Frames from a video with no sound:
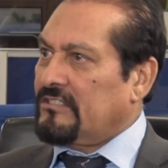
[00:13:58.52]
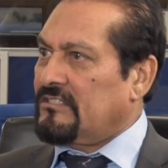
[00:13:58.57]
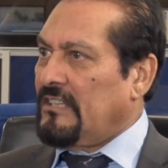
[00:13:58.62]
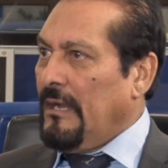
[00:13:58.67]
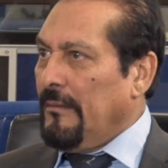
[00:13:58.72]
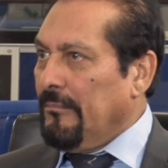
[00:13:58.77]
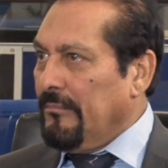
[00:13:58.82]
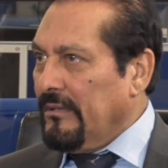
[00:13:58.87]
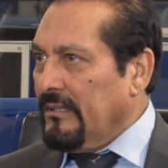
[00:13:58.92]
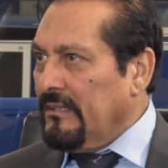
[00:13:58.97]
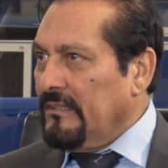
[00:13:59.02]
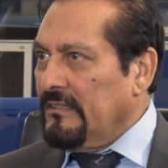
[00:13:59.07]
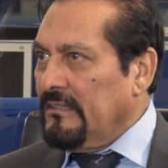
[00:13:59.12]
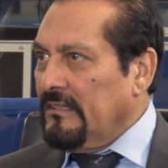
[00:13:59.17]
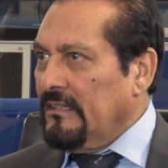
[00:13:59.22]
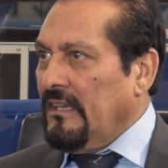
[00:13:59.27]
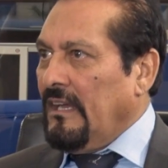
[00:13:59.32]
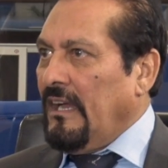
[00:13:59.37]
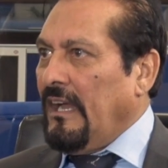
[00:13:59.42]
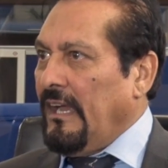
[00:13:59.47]
example,
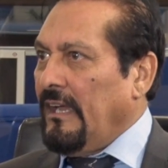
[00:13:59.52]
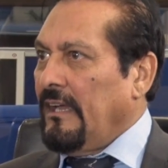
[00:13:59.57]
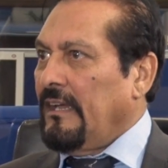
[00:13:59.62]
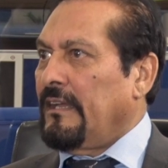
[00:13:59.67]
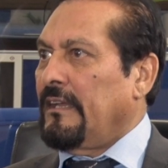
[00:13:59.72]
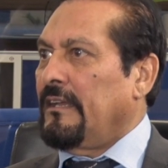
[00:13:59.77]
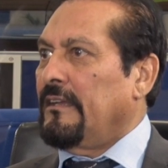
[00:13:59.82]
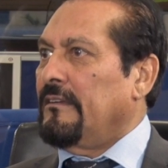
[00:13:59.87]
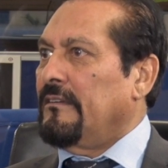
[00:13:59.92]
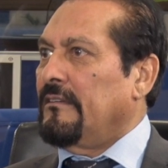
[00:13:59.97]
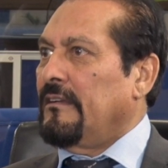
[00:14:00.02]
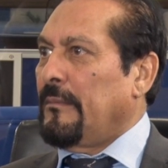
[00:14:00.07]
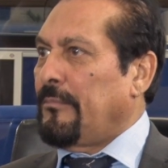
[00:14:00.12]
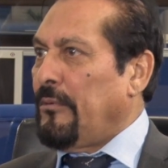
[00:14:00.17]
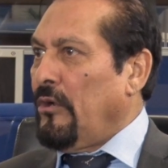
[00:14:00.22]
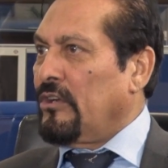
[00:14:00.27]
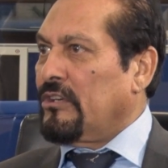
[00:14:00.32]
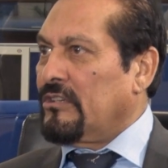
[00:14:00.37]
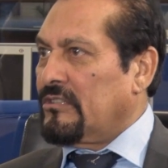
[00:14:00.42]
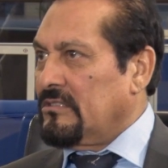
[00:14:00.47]
I
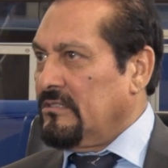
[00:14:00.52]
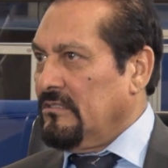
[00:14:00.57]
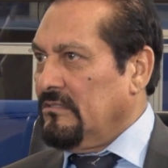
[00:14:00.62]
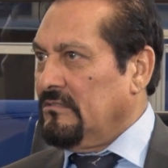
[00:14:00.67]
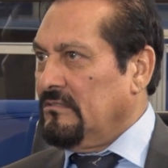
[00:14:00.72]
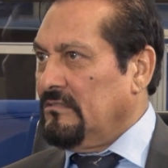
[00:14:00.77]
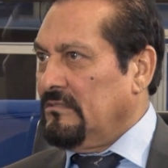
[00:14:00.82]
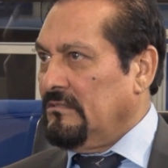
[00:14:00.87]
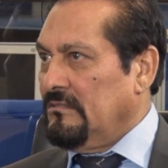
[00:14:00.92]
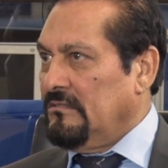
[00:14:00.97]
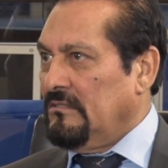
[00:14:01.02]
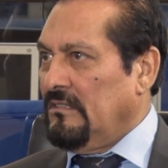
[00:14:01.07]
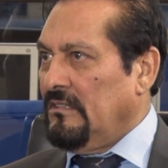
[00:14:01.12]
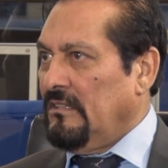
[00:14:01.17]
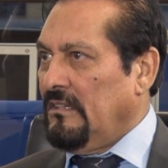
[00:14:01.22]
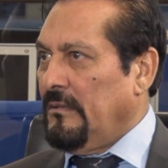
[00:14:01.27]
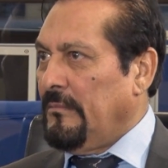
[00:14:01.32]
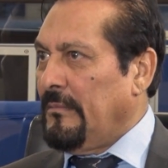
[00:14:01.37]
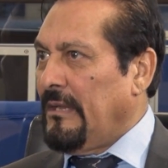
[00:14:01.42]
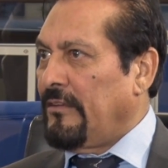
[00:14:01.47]
appoint
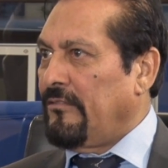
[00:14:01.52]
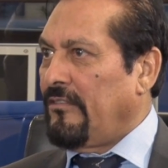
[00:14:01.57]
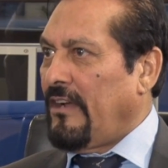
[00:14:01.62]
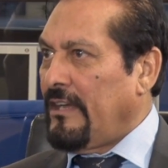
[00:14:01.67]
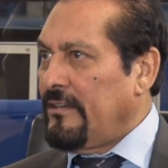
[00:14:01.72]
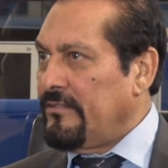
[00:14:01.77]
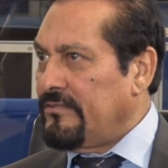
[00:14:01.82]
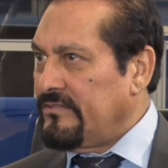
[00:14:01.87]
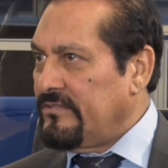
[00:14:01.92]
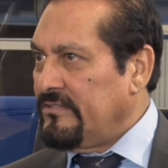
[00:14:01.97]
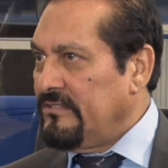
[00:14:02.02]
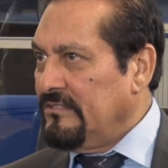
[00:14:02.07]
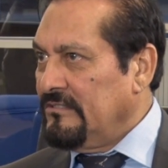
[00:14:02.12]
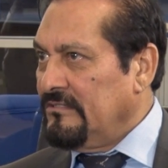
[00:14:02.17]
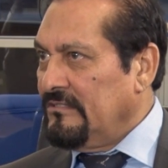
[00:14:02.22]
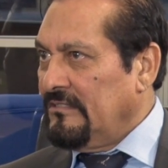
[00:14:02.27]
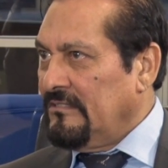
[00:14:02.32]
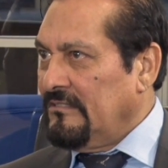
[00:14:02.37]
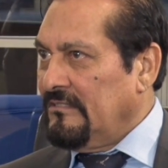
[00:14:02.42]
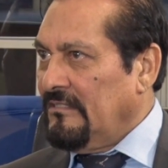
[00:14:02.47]
my wife
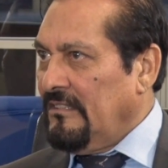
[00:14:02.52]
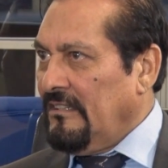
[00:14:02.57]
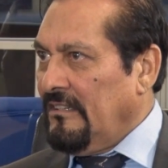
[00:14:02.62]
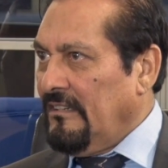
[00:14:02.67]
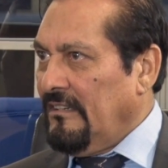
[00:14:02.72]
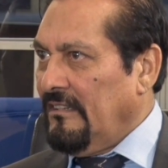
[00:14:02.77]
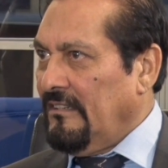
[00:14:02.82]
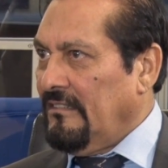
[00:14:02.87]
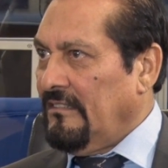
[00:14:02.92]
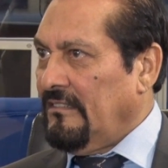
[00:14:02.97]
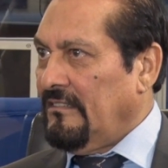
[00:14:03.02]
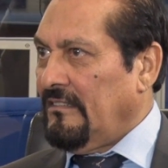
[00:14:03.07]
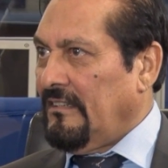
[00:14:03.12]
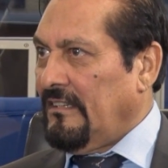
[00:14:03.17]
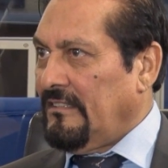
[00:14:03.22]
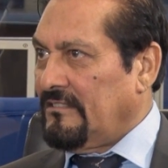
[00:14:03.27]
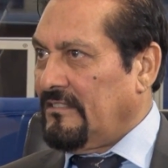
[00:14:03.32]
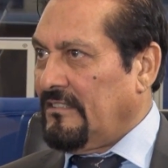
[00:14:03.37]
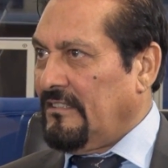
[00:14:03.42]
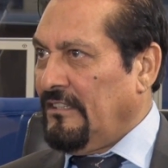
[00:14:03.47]

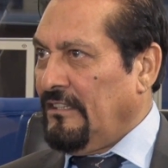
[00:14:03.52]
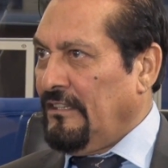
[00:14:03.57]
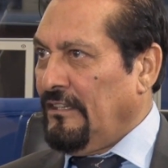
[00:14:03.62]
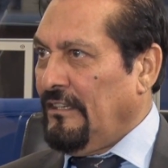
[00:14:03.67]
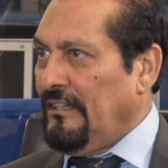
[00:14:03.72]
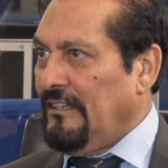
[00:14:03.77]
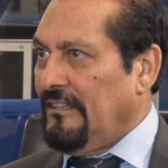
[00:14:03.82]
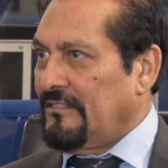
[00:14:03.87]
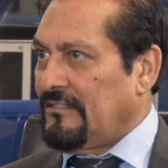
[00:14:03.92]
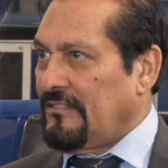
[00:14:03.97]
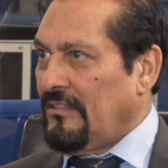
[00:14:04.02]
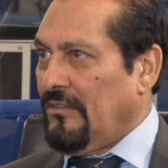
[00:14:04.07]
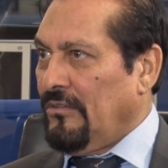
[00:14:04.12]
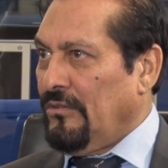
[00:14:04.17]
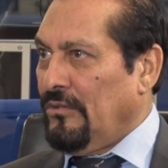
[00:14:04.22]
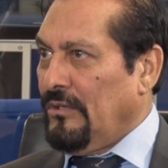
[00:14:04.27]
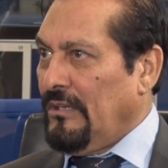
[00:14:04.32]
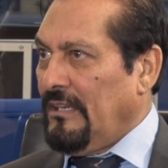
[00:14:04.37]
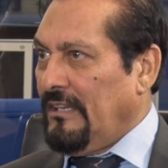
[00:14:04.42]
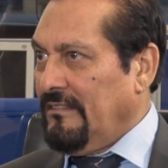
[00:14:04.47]
as the
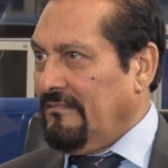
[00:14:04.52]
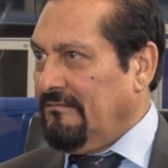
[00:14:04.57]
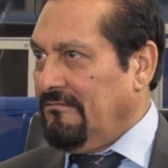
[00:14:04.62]
sole